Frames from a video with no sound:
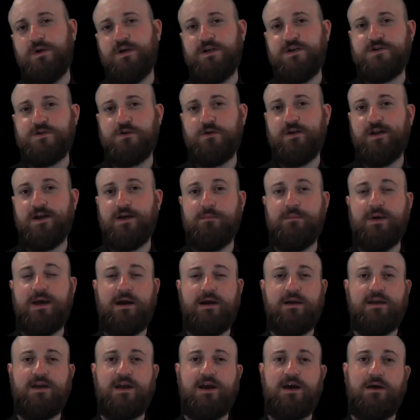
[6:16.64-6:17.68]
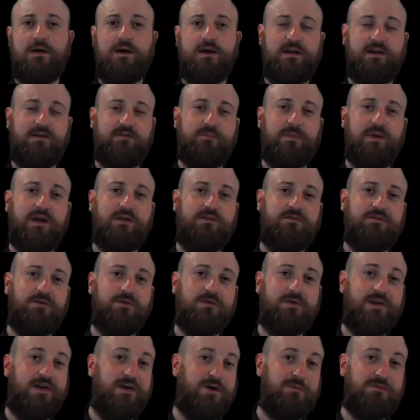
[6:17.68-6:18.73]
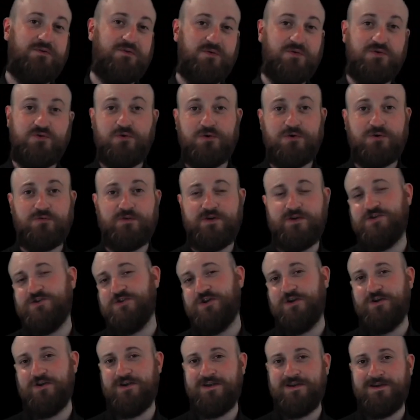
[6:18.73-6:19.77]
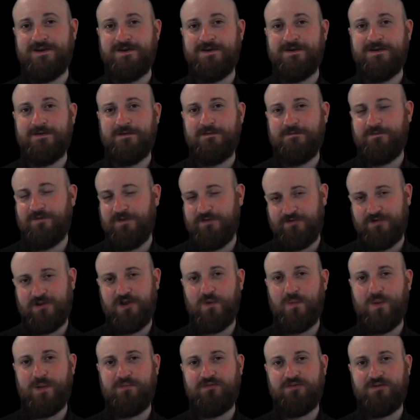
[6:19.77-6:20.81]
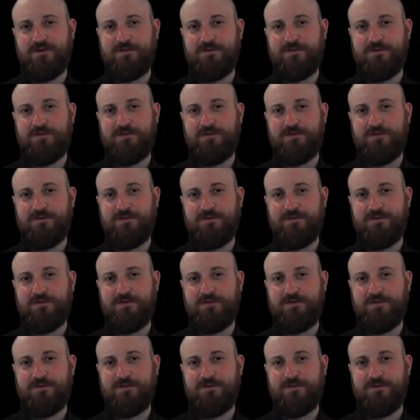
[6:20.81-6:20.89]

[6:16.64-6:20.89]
on how Bacalhau and Expanso can help you in your green journey, visit our website.